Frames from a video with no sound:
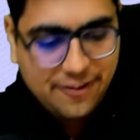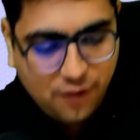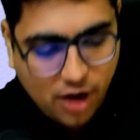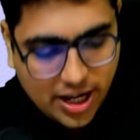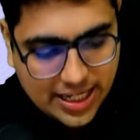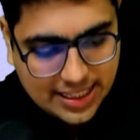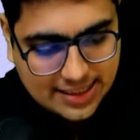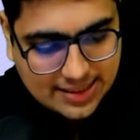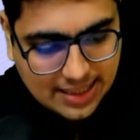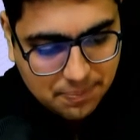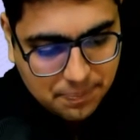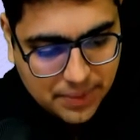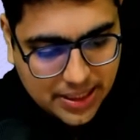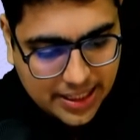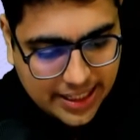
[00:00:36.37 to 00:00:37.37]
For
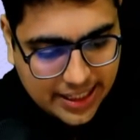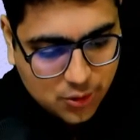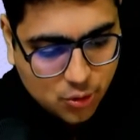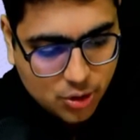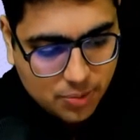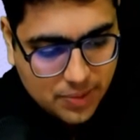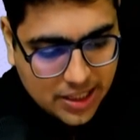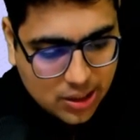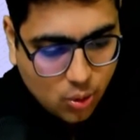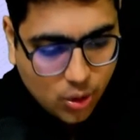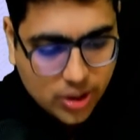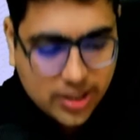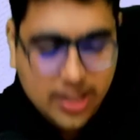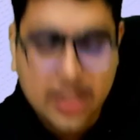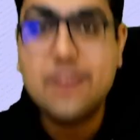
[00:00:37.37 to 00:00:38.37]
example, it could be a
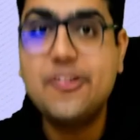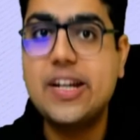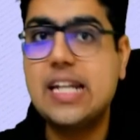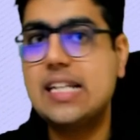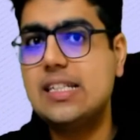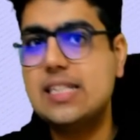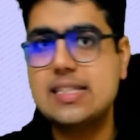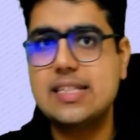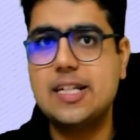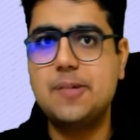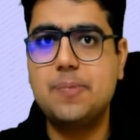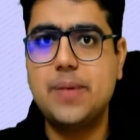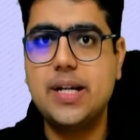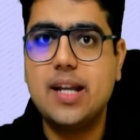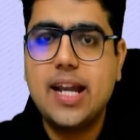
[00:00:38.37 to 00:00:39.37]
quarterly financial
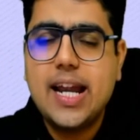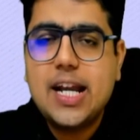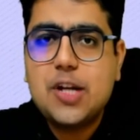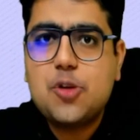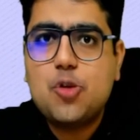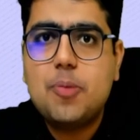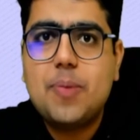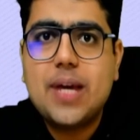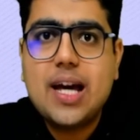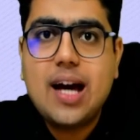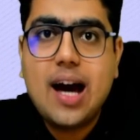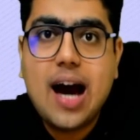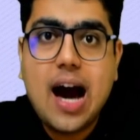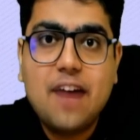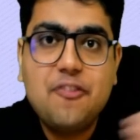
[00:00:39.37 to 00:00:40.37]
statement, it could be
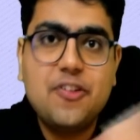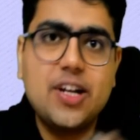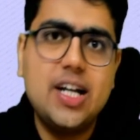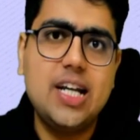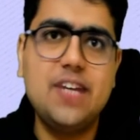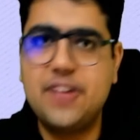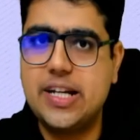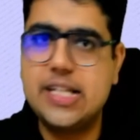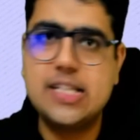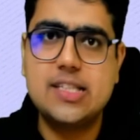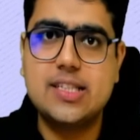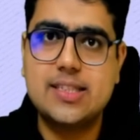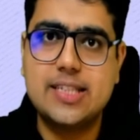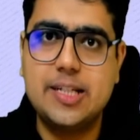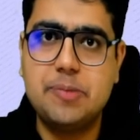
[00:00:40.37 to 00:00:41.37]
a half yearly
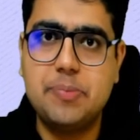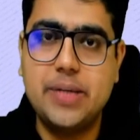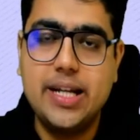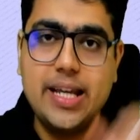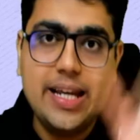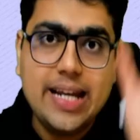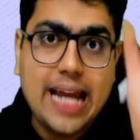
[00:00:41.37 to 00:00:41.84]
financial statement,